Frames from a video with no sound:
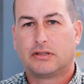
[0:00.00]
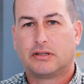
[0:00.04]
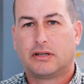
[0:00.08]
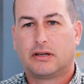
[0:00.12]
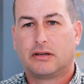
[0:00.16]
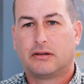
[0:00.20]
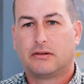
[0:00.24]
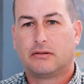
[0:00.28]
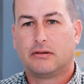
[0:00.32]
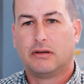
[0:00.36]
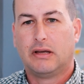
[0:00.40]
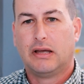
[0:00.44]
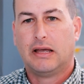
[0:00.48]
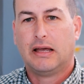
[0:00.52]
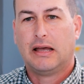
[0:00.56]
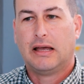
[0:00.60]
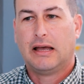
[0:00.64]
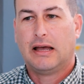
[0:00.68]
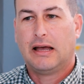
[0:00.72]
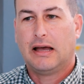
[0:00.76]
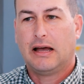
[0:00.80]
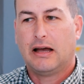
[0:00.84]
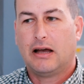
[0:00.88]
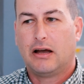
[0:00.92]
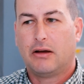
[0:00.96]
So
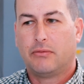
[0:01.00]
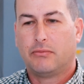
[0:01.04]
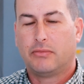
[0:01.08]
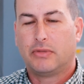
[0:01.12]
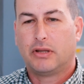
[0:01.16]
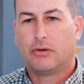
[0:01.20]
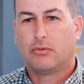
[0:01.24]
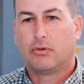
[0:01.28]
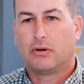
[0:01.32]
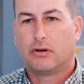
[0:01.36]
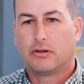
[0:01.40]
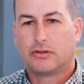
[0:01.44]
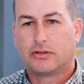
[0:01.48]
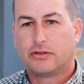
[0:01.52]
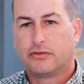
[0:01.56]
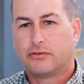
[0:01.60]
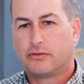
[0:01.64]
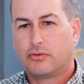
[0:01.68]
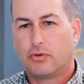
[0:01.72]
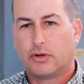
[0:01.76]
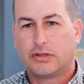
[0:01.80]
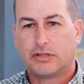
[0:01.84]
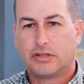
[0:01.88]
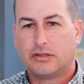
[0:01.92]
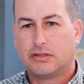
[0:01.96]
there were lots
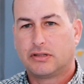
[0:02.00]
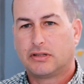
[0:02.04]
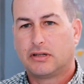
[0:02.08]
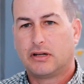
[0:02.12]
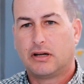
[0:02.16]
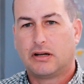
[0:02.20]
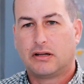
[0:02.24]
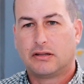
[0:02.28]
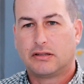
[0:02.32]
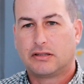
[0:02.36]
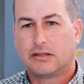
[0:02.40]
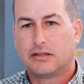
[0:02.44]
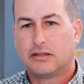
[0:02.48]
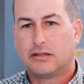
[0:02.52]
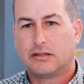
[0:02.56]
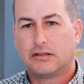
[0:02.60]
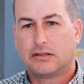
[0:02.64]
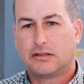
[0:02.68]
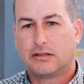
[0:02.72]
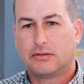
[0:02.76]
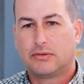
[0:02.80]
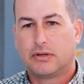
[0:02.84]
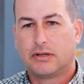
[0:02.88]
of questions and answers.